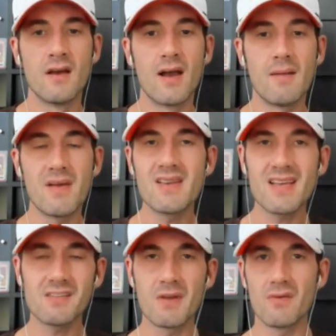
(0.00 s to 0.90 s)
And
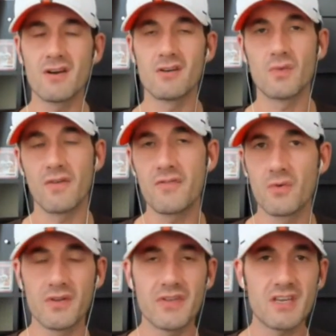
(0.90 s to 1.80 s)
Desmond Ridder as well. If you're
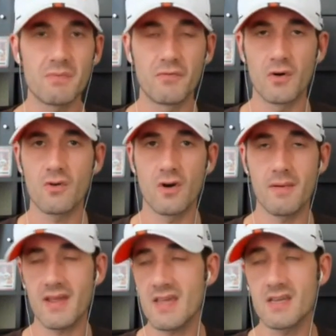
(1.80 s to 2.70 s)
real desperate for a
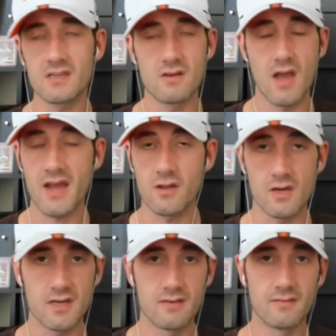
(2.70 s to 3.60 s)
quarterback, he is not
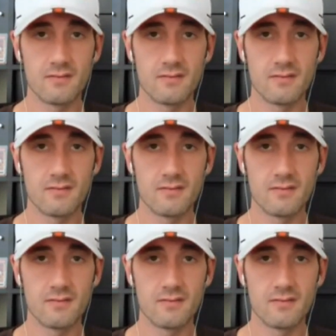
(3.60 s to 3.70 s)
good.